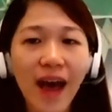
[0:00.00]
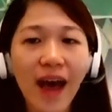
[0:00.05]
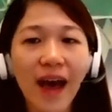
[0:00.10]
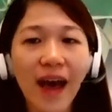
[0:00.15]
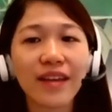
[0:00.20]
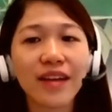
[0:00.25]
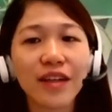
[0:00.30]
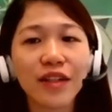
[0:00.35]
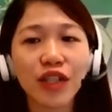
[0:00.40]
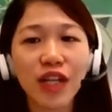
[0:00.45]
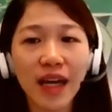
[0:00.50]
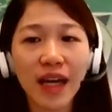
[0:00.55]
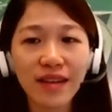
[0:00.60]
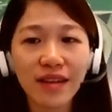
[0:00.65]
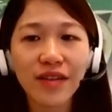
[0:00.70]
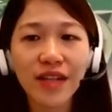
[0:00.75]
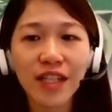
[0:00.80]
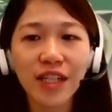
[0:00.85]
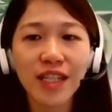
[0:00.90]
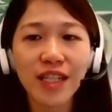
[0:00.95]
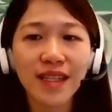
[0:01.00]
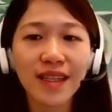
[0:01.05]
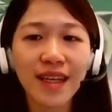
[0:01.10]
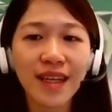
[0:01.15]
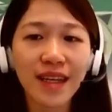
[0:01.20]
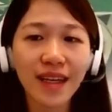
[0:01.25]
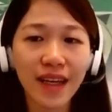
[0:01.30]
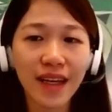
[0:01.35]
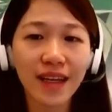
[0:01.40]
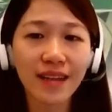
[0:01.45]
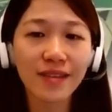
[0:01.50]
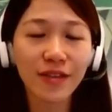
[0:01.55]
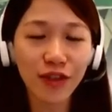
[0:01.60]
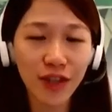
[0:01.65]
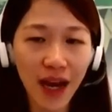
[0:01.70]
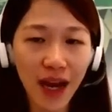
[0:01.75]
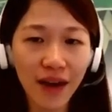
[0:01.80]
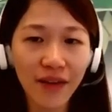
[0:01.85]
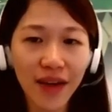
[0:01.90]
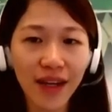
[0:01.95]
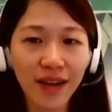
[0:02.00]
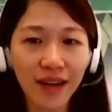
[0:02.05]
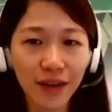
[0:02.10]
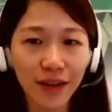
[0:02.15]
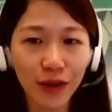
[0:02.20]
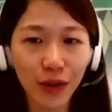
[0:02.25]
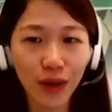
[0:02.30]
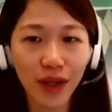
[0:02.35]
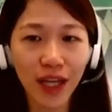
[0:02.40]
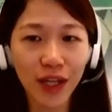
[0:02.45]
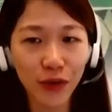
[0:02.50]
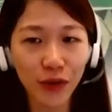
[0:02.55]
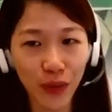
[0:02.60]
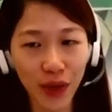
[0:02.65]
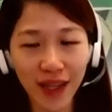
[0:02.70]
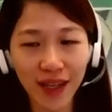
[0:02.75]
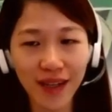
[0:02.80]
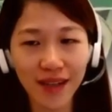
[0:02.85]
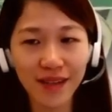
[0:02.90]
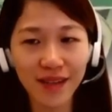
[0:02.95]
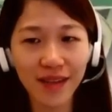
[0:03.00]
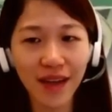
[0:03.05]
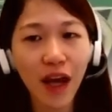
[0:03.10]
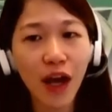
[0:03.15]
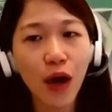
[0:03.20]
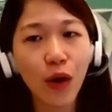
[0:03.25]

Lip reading: and her generosity in sharing her knowledge with us.